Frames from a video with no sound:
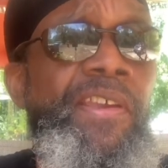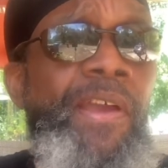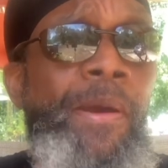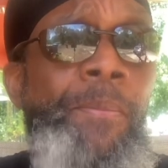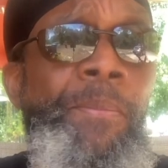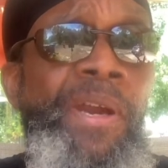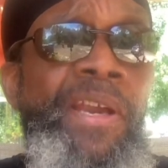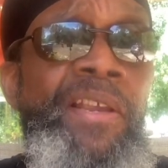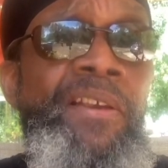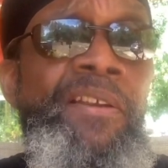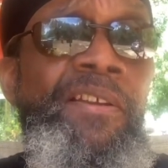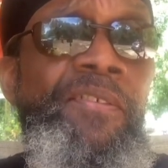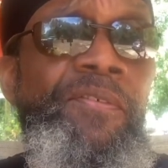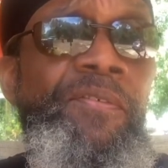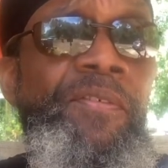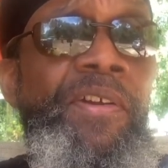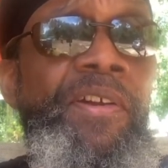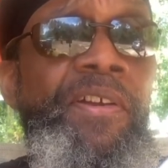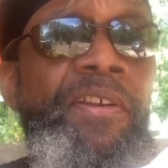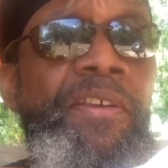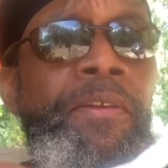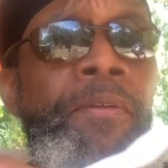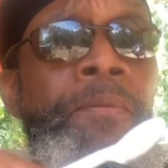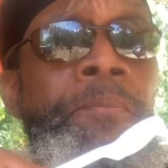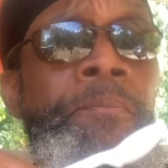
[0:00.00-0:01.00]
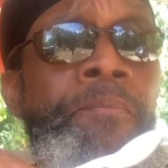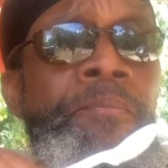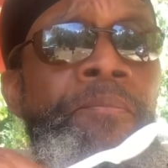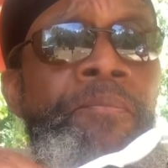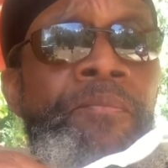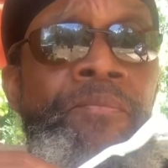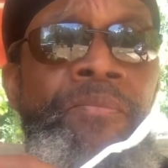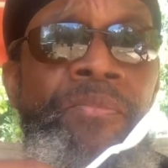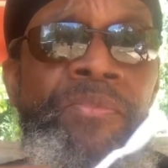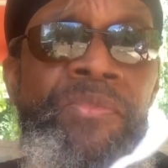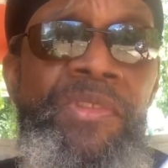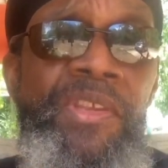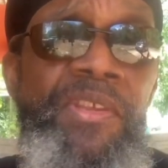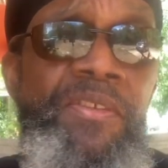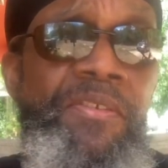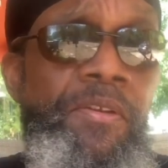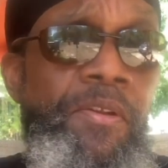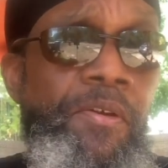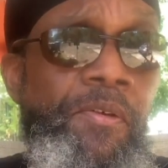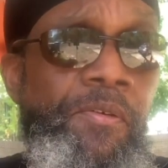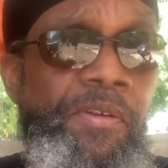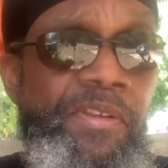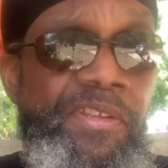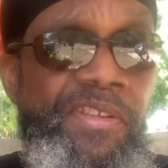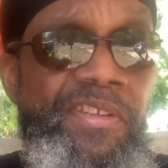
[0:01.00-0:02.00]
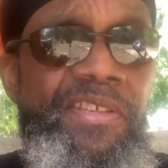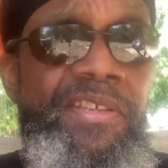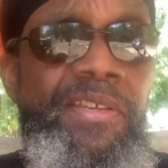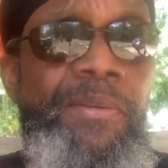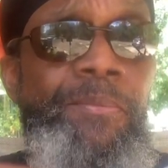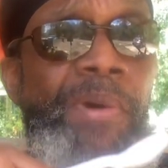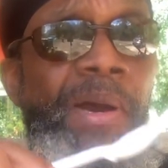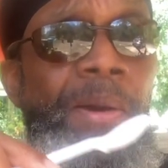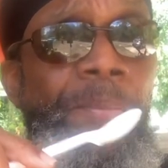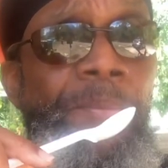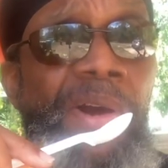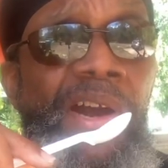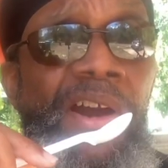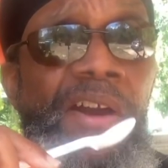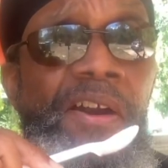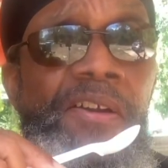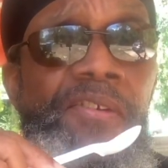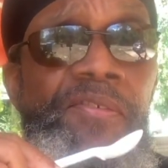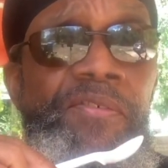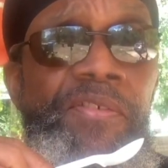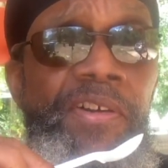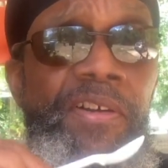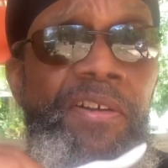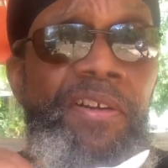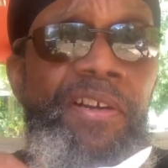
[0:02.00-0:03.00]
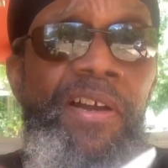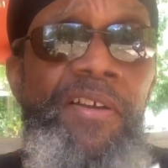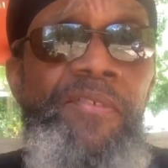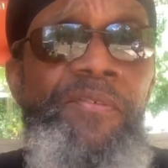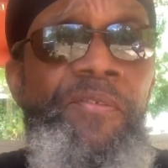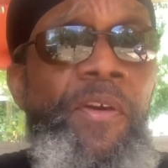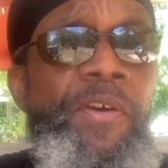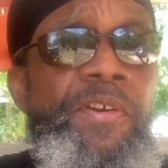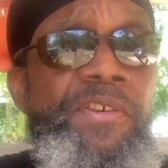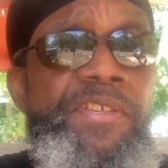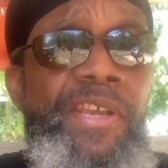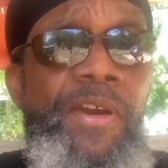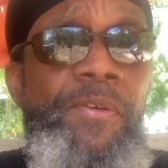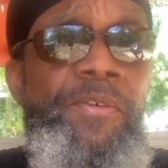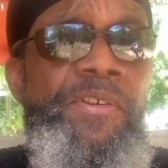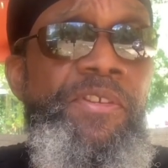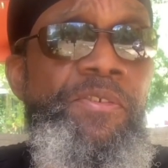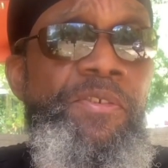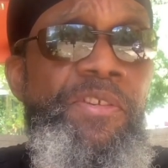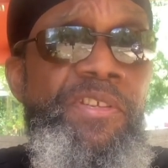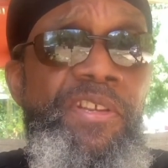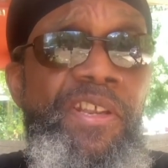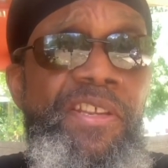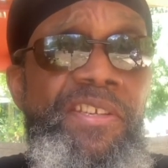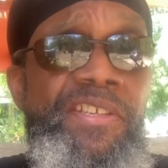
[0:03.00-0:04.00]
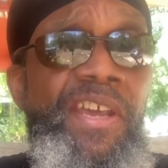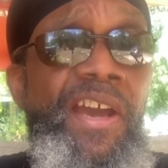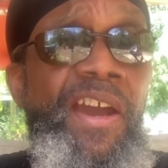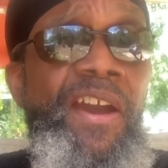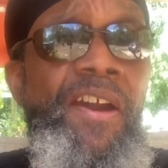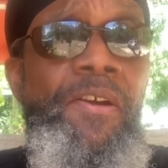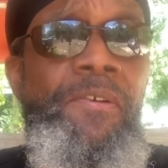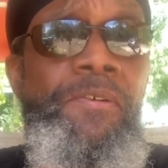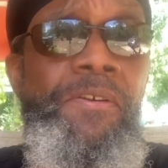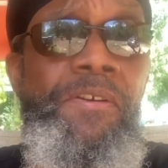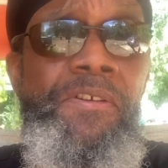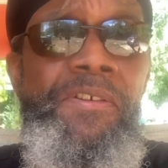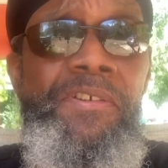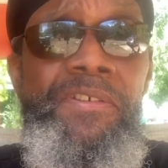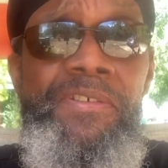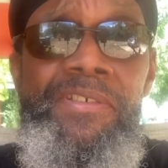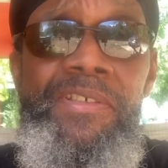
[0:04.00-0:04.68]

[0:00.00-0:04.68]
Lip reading: I might look funny, you know, with this in my mouth. First, I was using a towel.